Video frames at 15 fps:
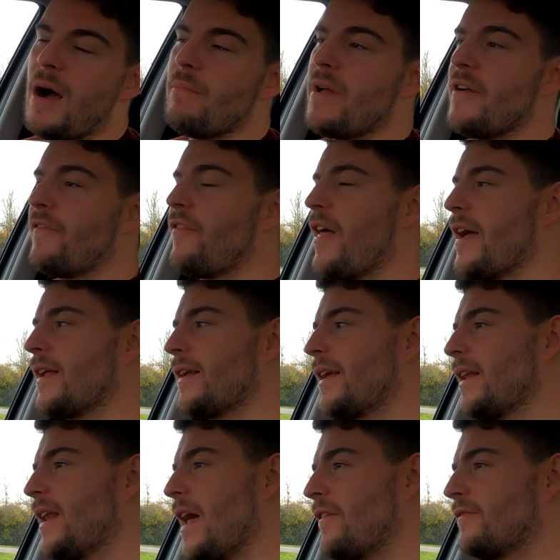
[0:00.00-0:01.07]
if they're
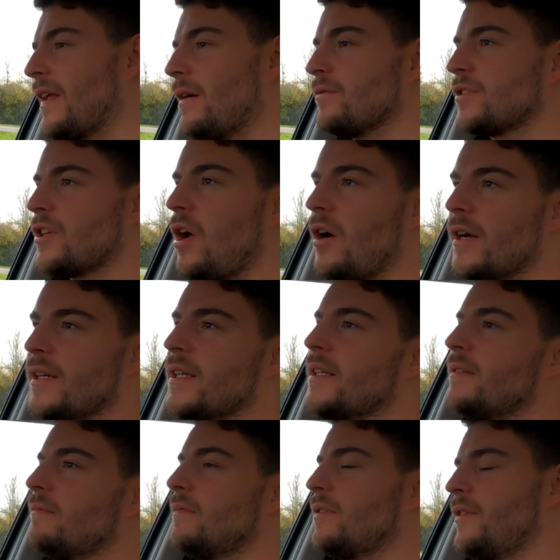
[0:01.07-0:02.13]
left outside
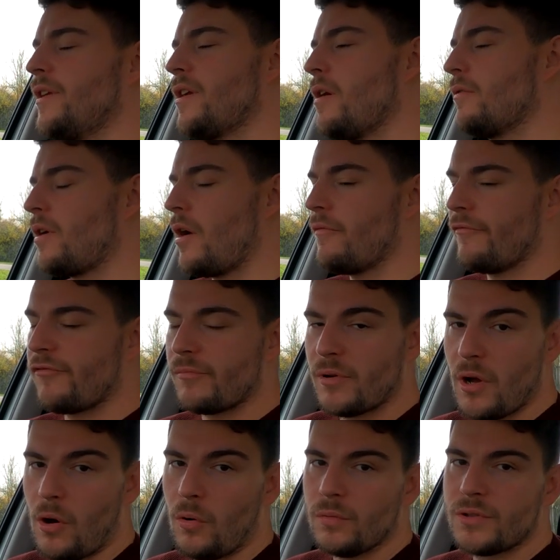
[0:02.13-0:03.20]
in, you know, going from
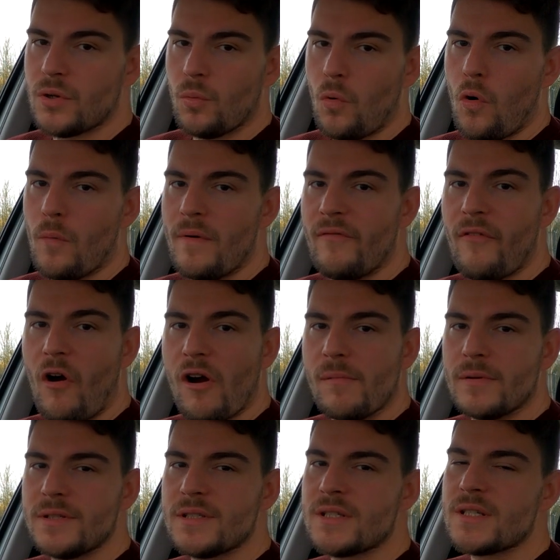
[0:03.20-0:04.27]
cold to warm
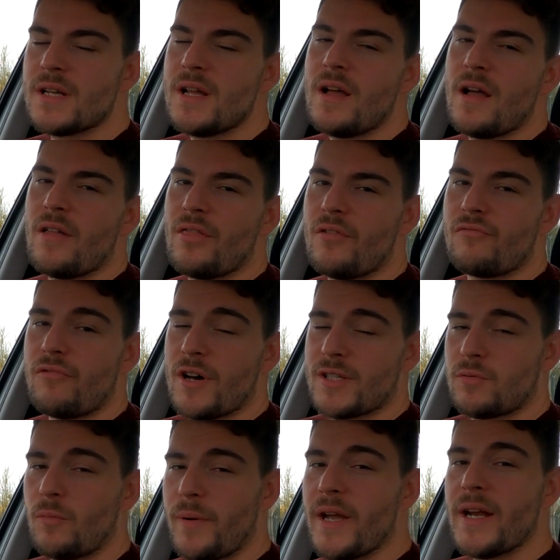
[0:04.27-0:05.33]
environments, the rust
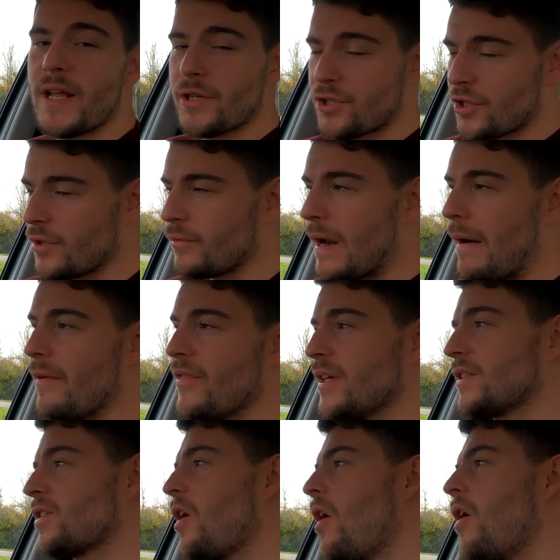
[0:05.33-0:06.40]
will be an issue. Now in
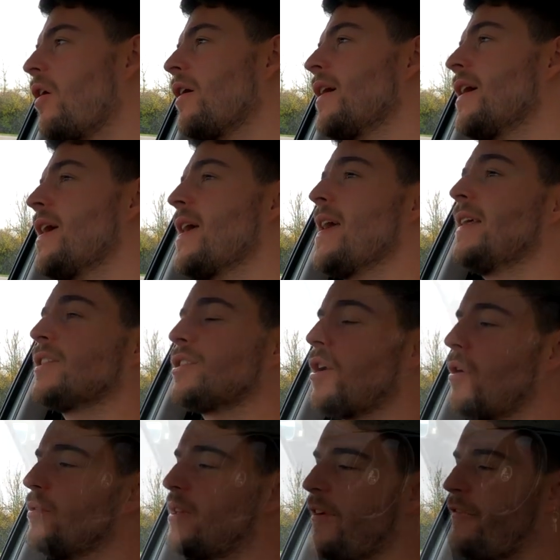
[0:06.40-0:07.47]
this car, it's
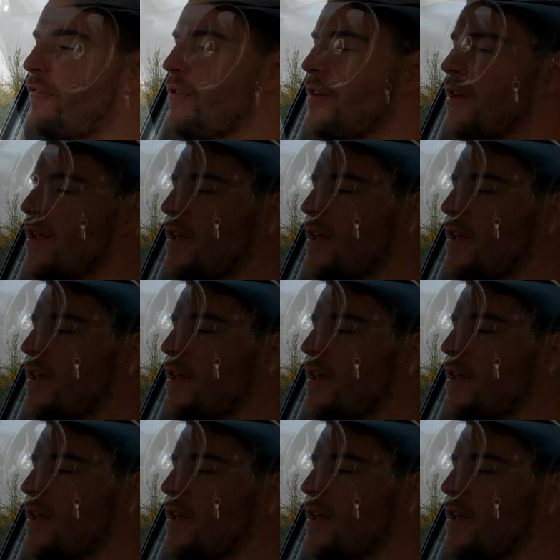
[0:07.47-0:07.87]
no different.